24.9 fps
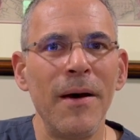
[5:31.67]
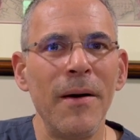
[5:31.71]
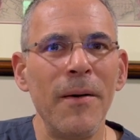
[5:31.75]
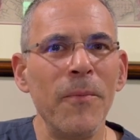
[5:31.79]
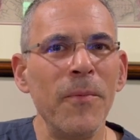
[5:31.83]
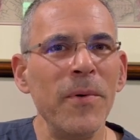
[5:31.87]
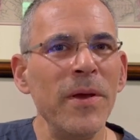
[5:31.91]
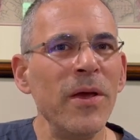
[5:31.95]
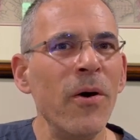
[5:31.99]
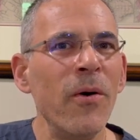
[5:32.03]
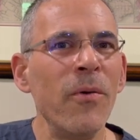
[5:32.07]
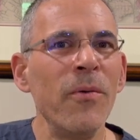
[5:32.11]

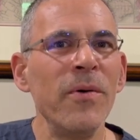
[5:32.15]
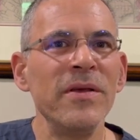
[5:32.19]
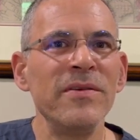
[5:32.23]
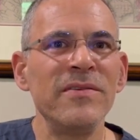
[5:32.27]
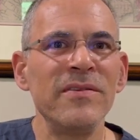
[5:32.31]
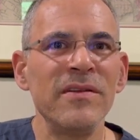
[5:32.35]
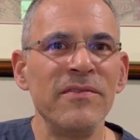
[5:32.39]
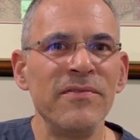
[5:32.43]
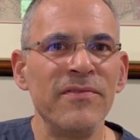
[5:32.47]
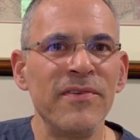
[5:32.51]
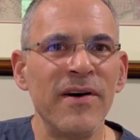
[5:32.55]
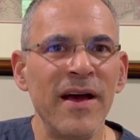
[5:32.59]
we always
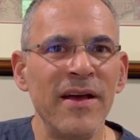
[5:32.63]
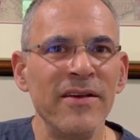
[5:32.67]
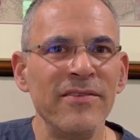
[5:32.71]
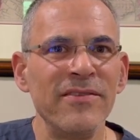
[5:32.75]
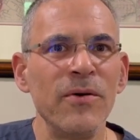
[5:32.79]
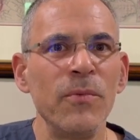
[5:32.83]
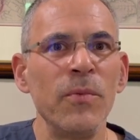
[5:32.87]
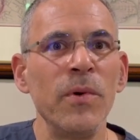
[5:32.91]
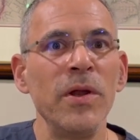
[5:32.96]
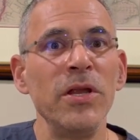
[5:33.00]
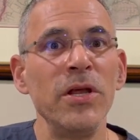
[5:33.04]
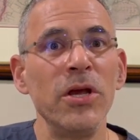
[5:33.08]
advise
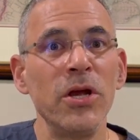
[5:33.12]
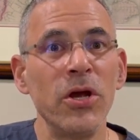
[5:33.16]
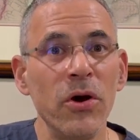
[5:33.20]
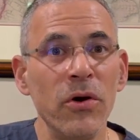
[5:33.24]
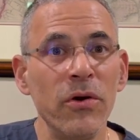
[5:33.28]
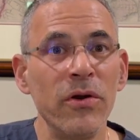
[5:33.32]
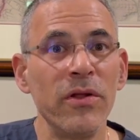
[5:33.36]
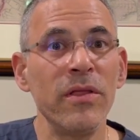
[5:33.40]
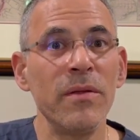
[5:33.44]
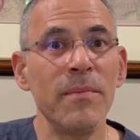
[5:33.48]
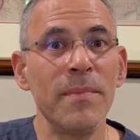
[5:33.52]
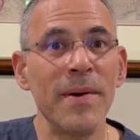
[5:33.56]
that when you go
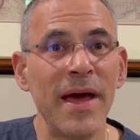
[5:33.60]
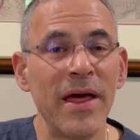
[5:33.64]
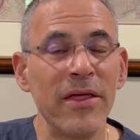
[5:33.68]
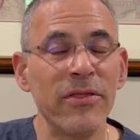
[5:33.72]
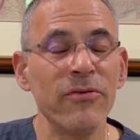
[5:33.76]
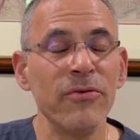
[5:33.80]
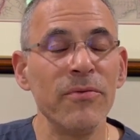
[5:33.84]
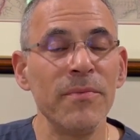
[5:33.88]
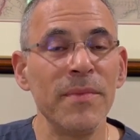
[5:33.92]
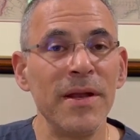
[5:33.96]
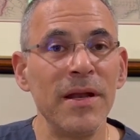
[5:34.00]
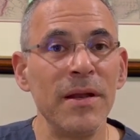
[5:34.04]
to the
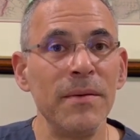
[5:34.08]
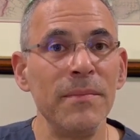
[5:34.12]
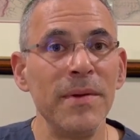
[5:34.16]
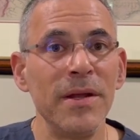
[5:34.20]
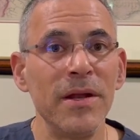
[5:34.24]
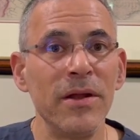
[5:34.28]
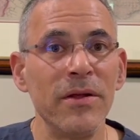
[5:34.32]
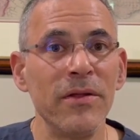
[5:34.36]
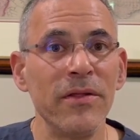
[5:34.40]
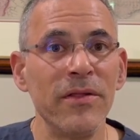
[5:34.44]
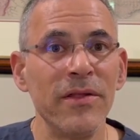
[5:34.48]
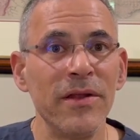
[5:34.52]
bathroom in the
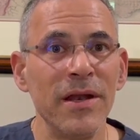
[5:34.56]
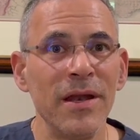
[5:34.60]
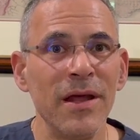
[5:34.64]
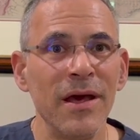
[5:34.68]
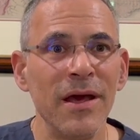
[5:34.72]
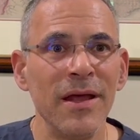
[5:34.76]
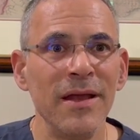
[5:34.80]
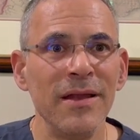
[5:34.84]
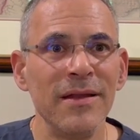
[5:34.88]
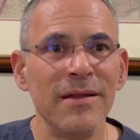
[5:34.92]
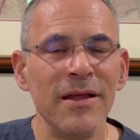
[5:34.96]
middle of the night,